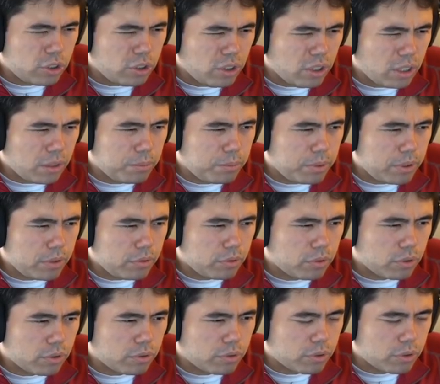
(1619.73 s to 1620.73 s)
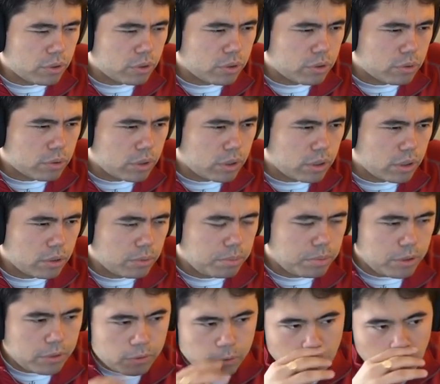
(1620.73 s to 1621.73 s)
should have gone b4 first. Why didn't I go
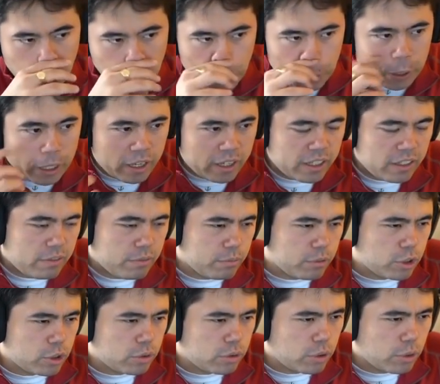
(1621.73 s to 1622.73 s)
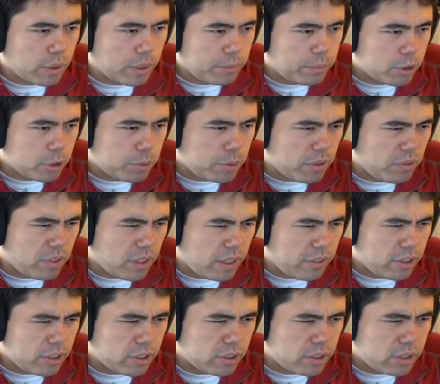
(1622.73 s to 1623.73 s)
b4? Oh, now I give him bishop. No, wait. Bishop
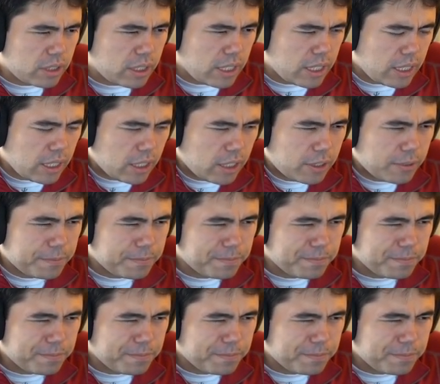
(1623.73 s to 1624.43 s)
b5, I just take.